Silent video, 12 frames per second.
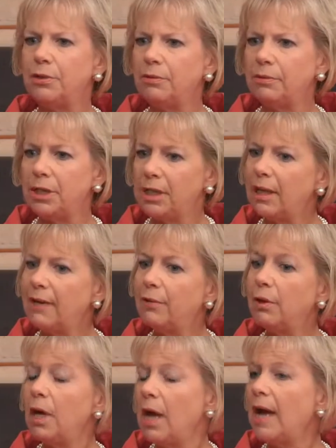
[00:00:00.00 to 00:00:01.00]

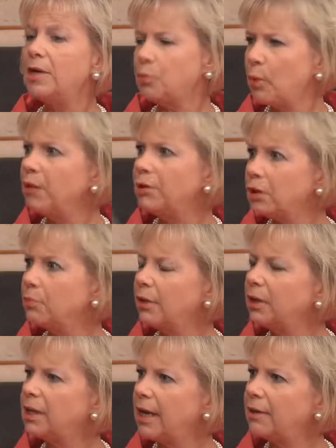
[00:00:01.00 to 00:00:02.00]
as well as to
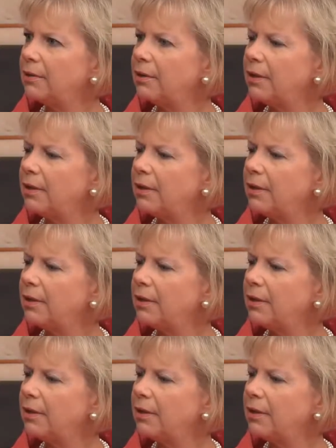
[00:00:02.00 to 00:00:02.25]
bring down